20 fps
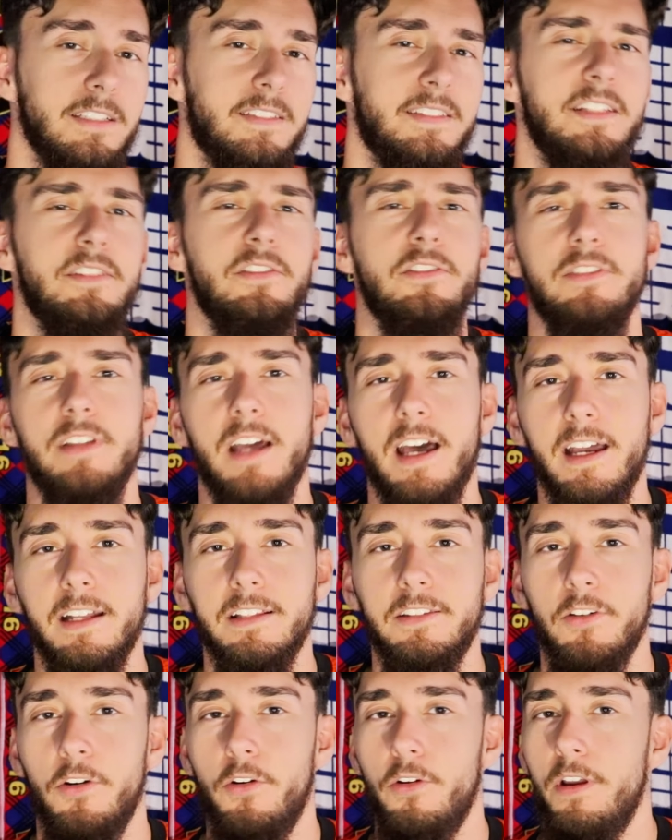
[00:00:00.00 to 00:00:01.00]
it's either
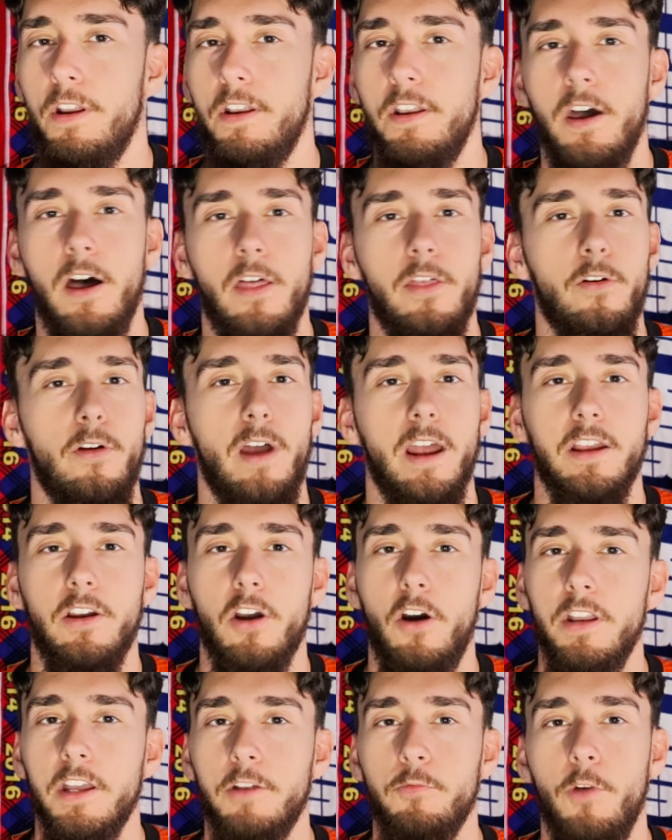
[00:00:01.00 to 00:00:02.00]
that or another
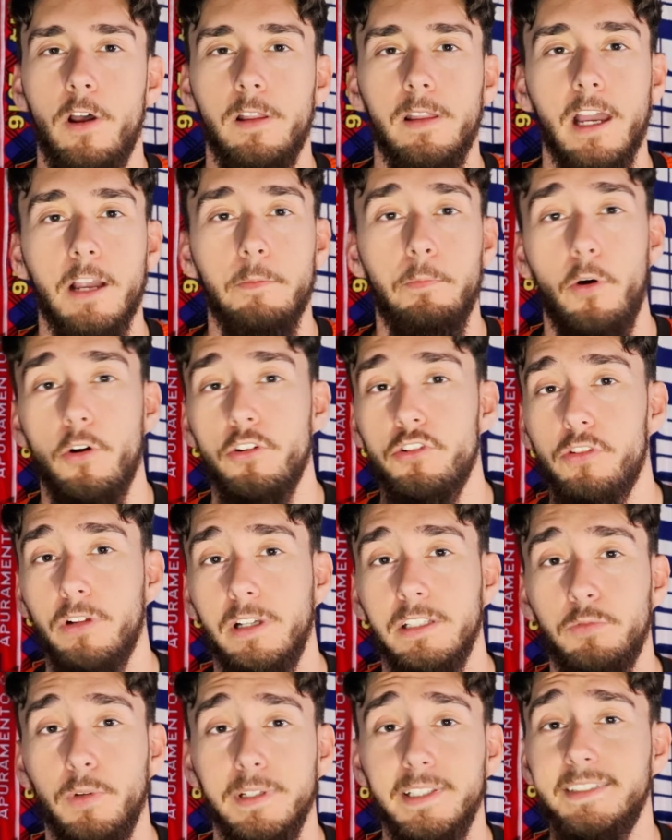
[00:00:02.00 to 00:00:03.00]
iconic run like Portugal
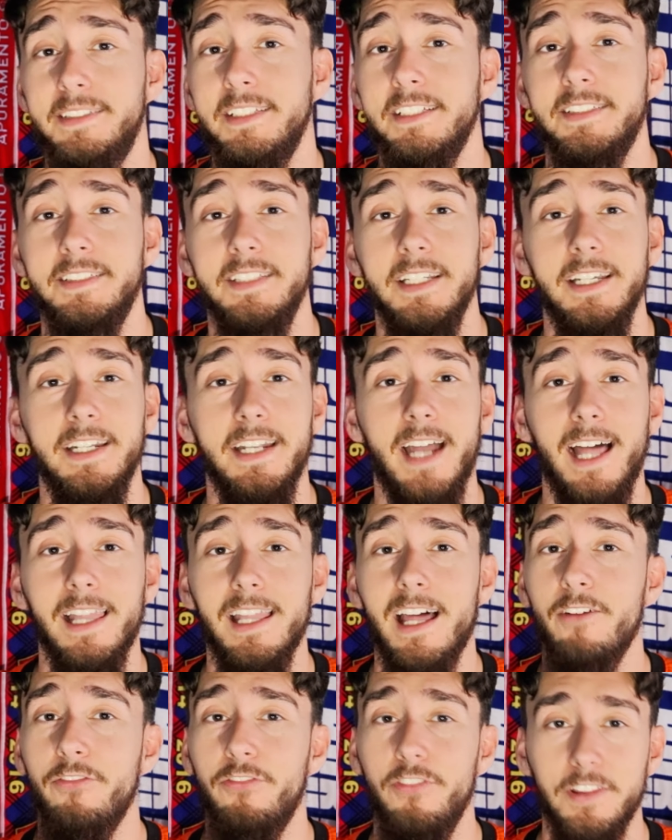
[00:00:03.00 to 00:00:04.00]
in 2016 a
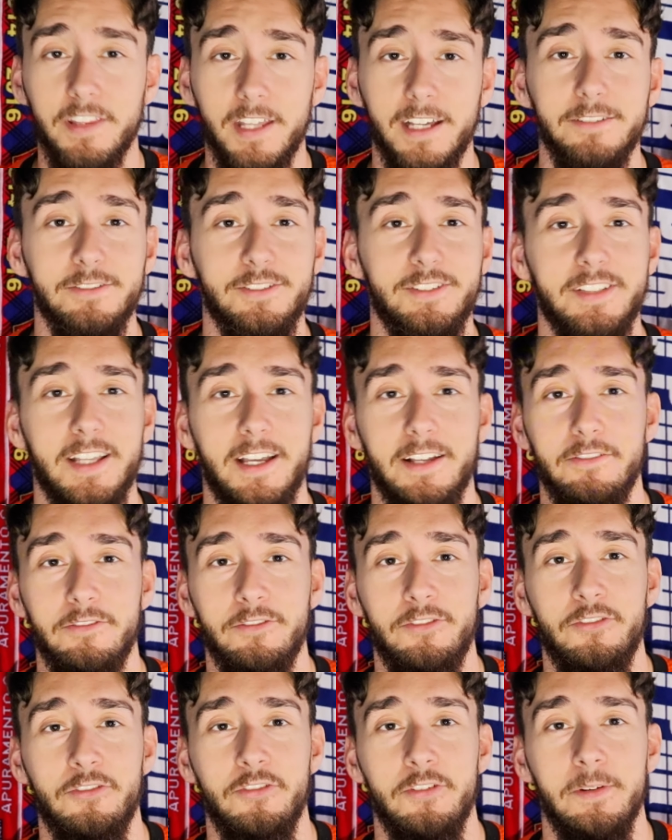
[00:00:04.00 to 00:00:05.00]
la Fernando
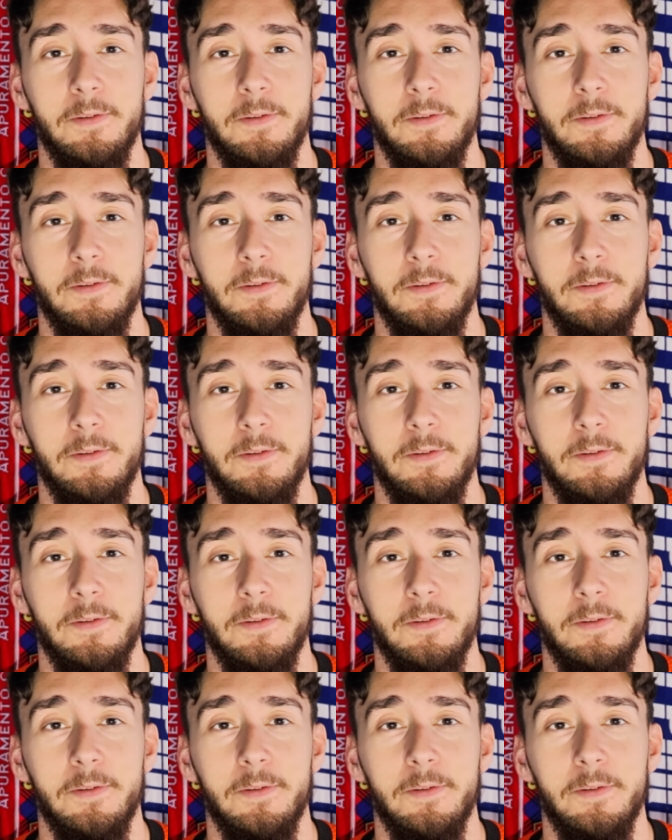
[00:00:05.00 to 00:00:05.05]
Santos.